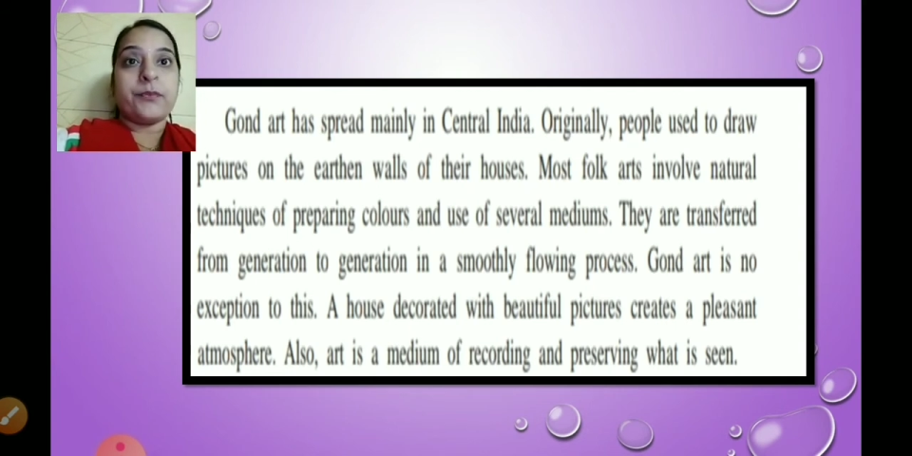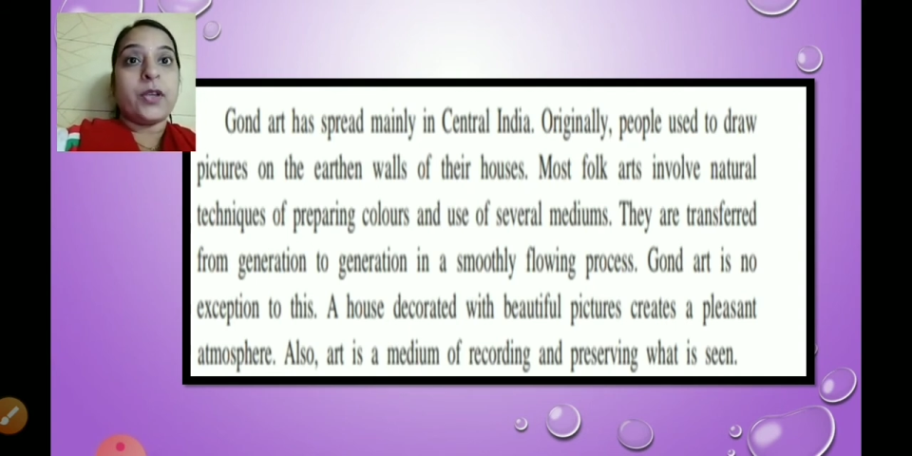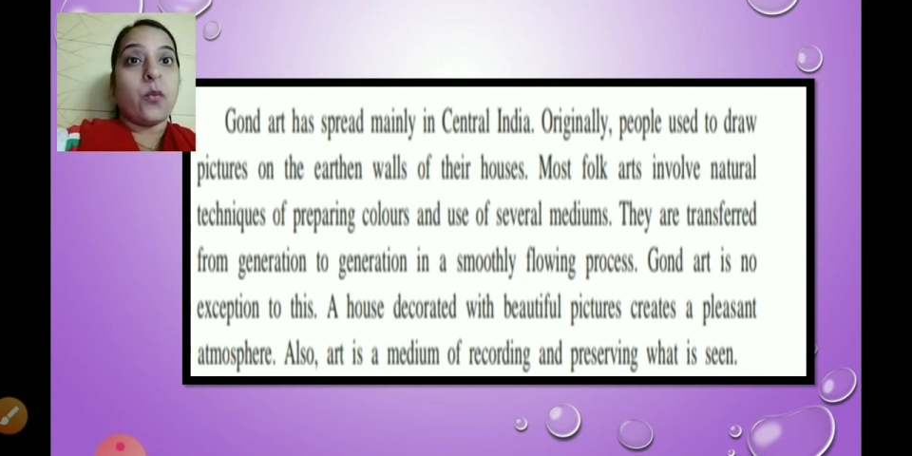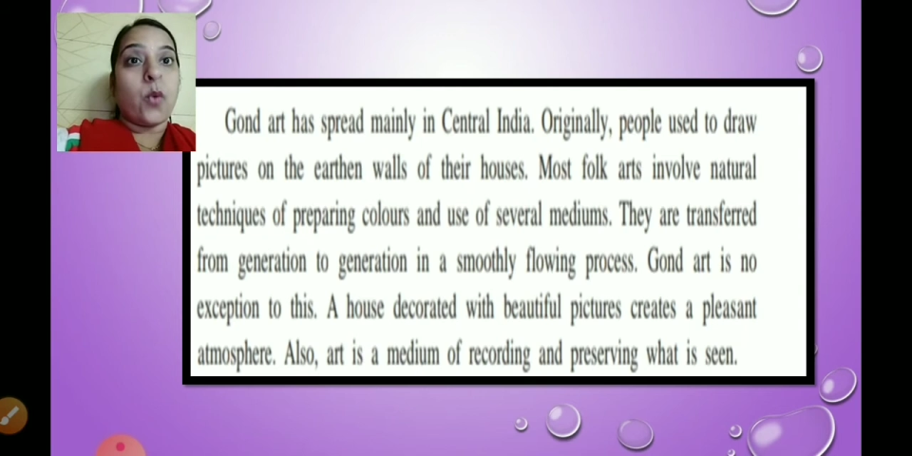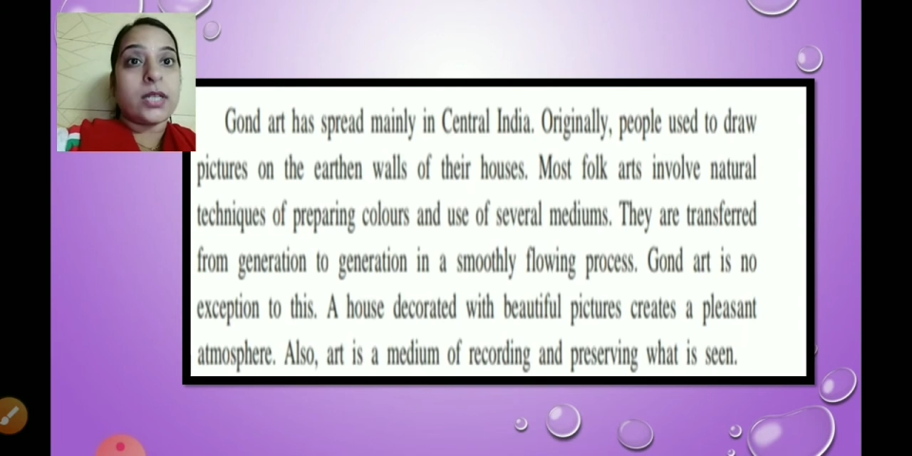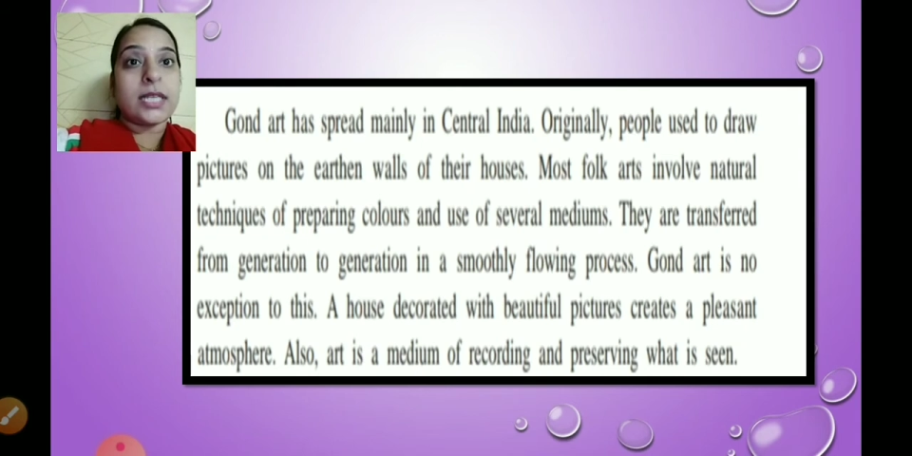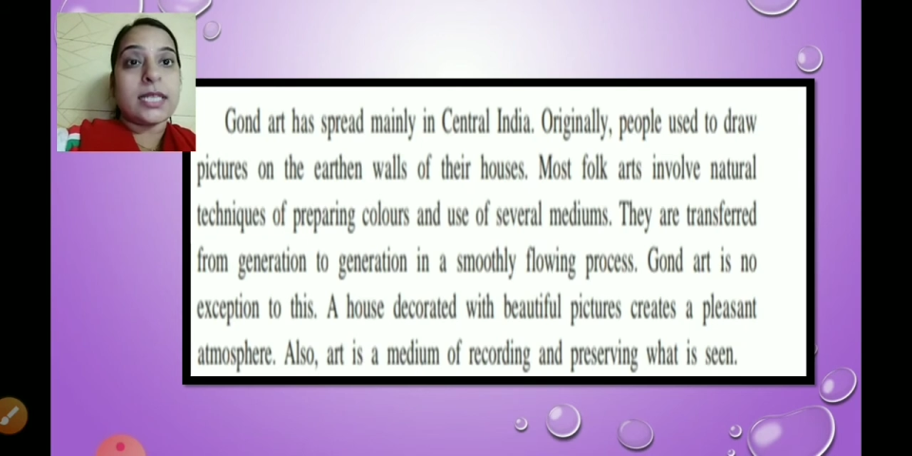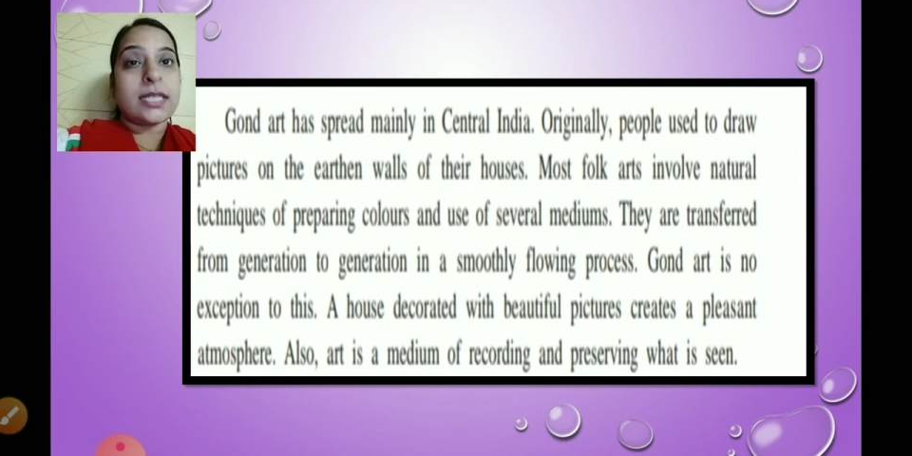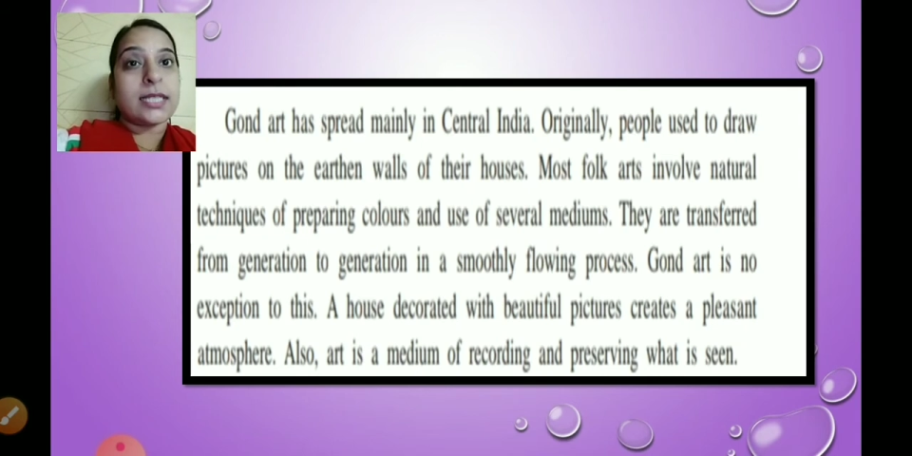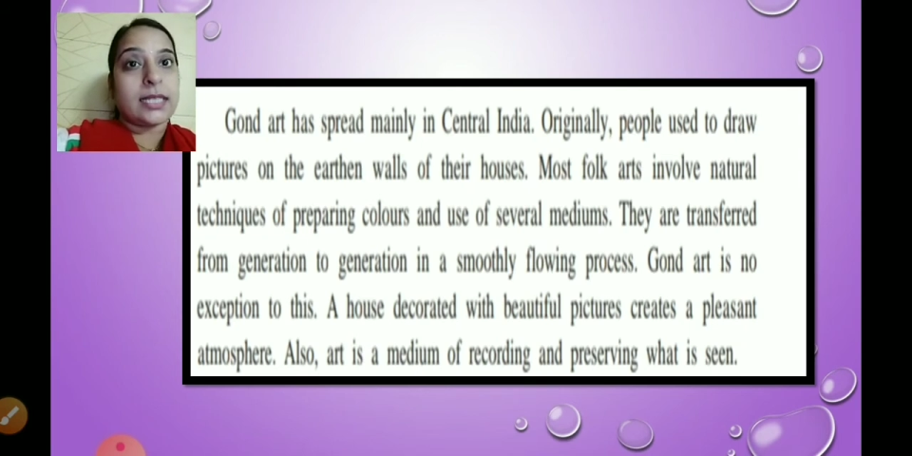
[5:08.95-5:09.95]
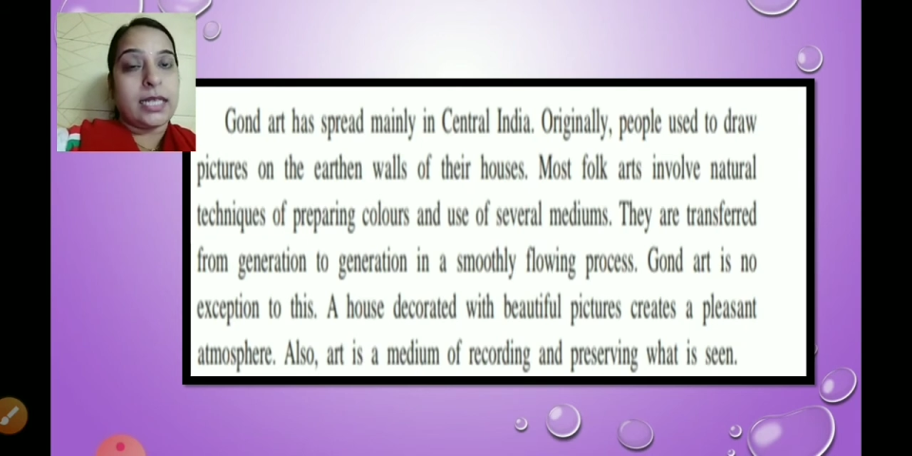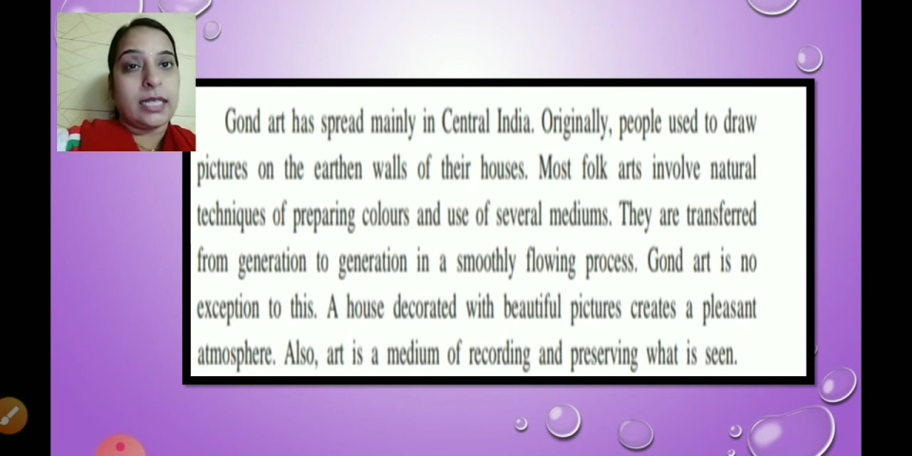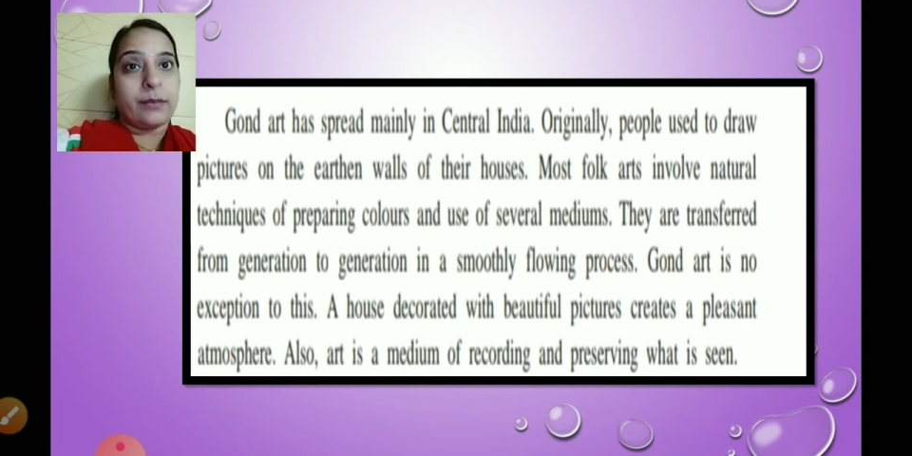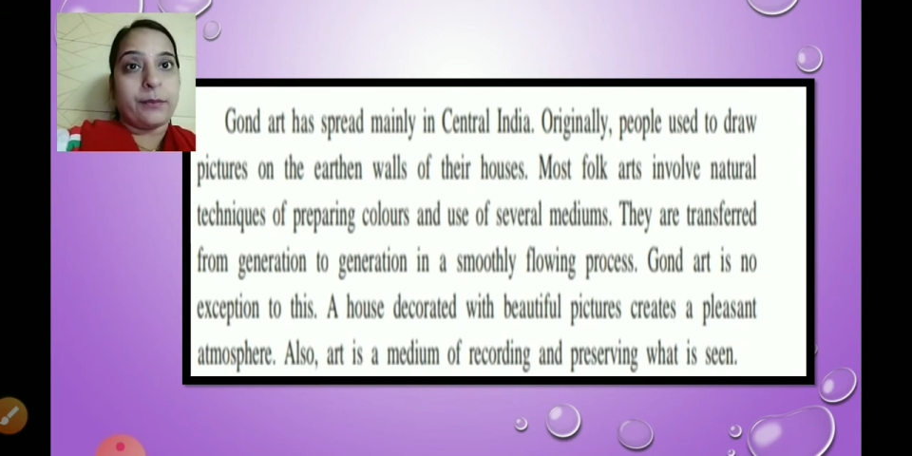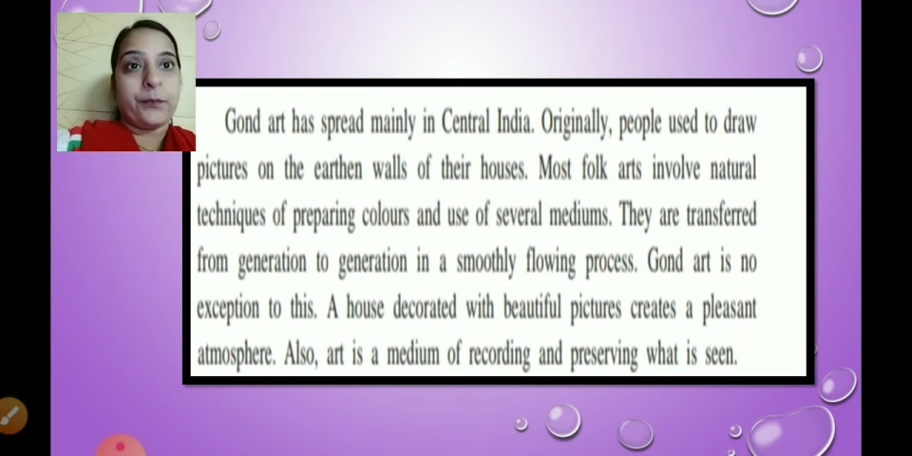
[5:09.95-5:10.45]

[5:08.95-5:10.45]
what is seen.